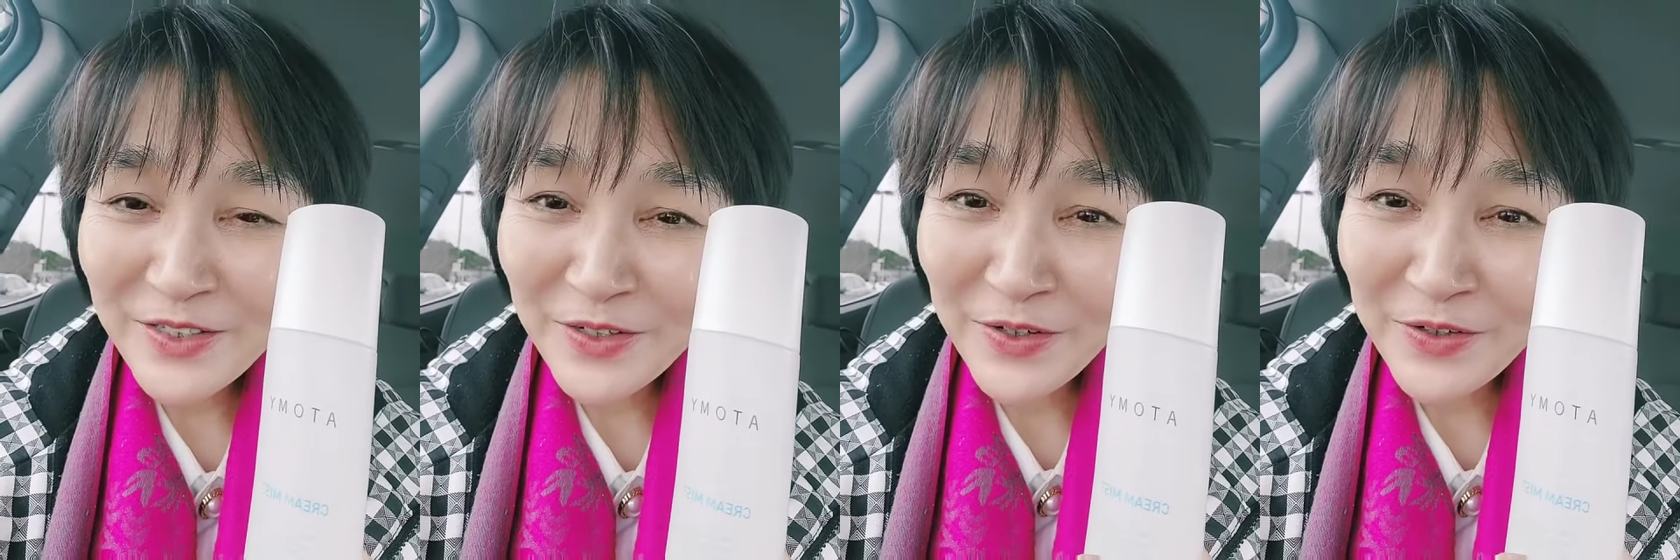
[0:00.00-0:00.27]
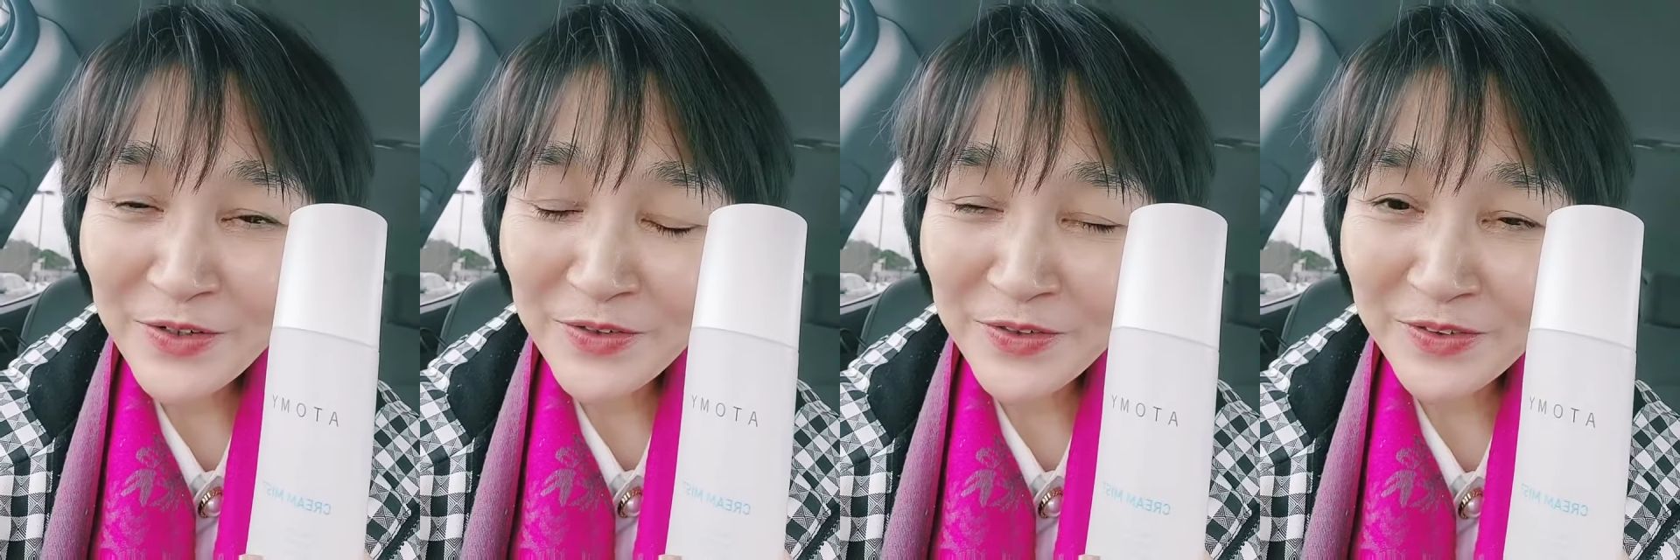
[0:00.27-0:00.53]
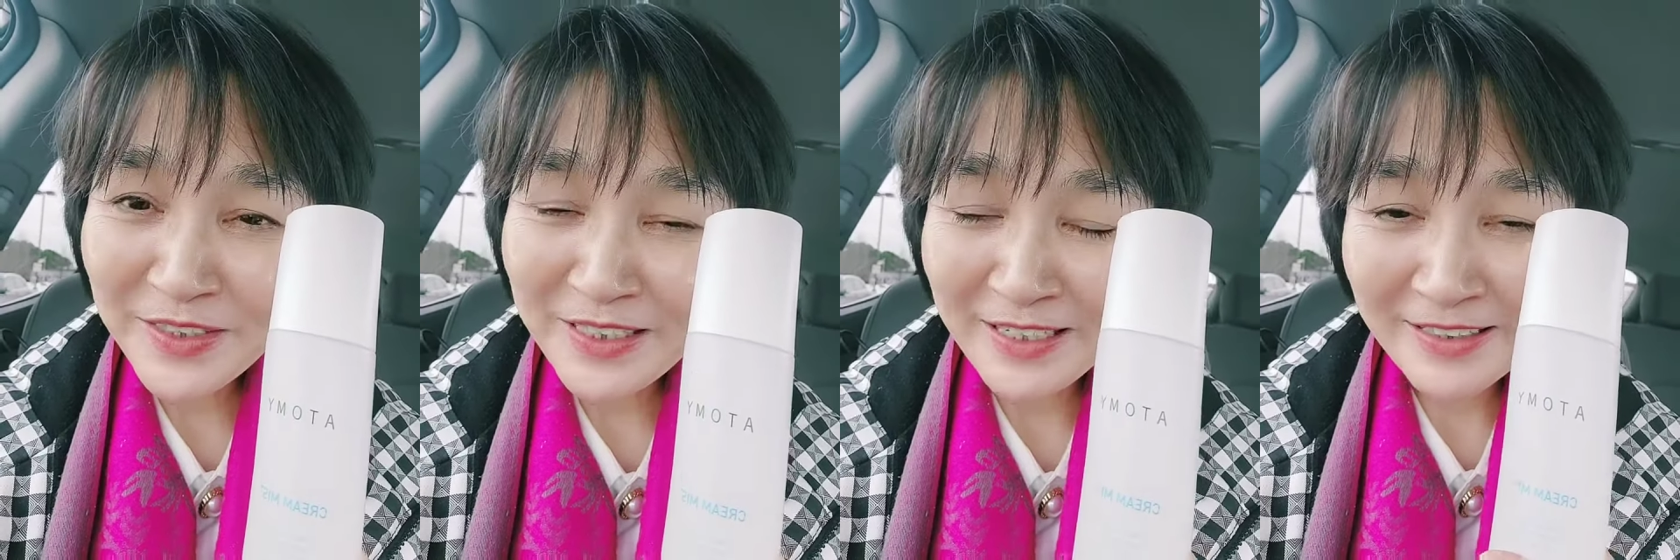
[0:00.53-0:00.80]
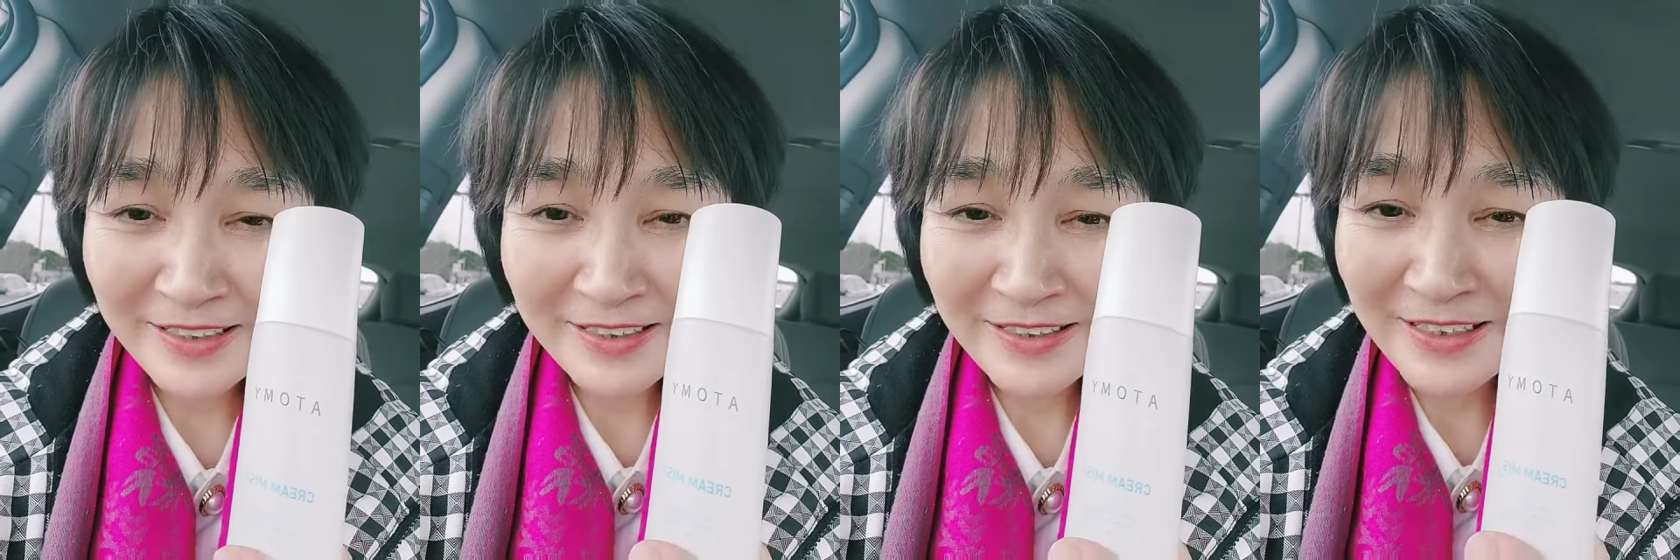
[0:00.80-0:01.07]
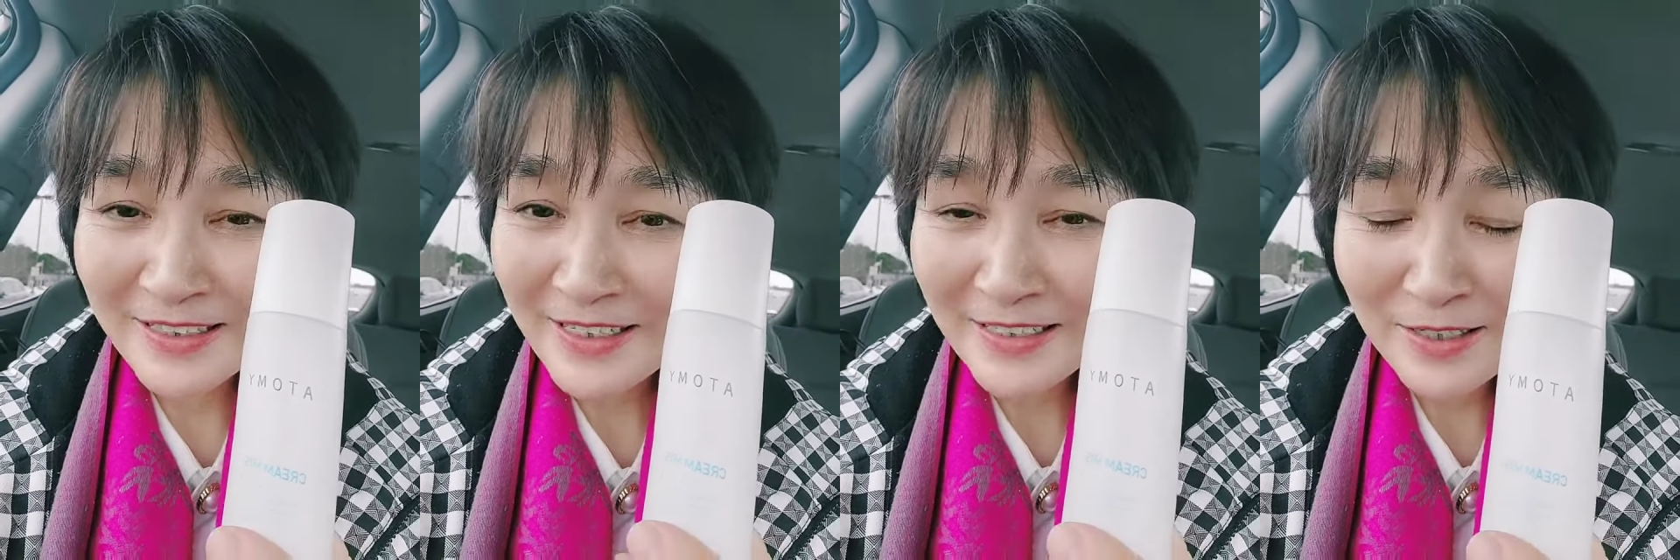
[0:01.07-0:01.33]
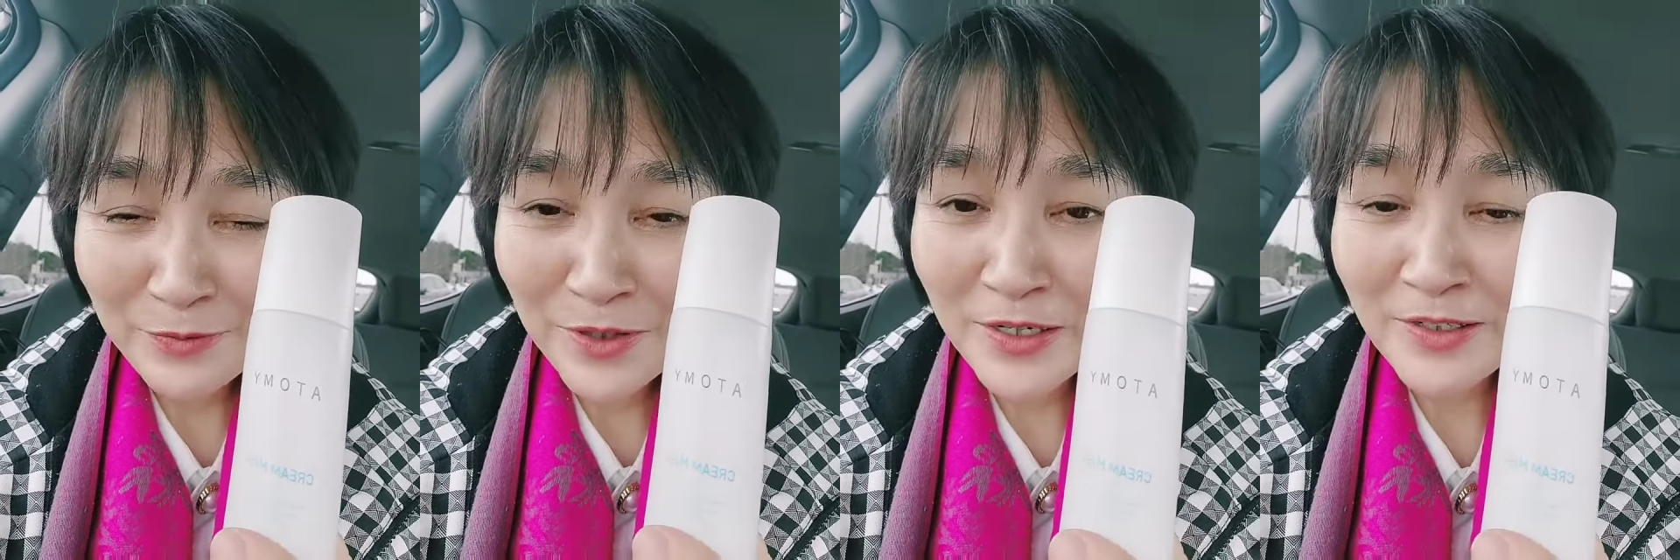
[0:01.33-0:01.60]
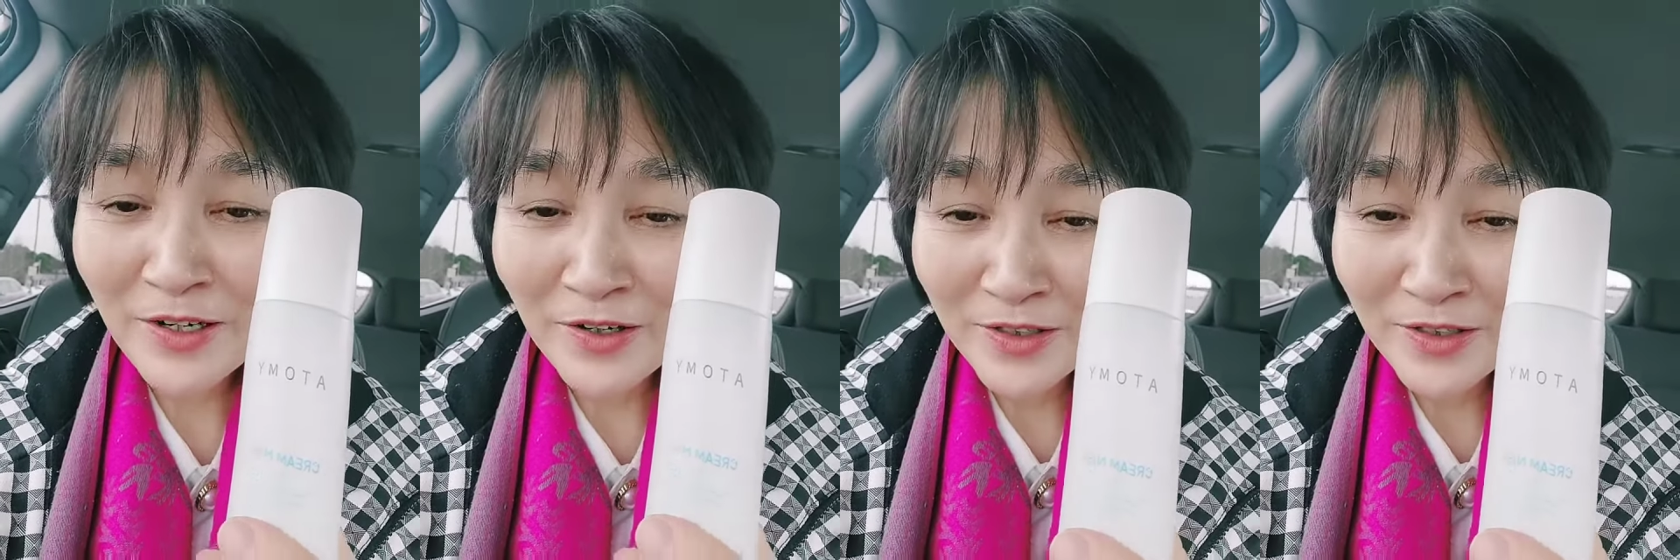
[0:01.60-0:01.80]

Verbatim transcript: so uh, this is a really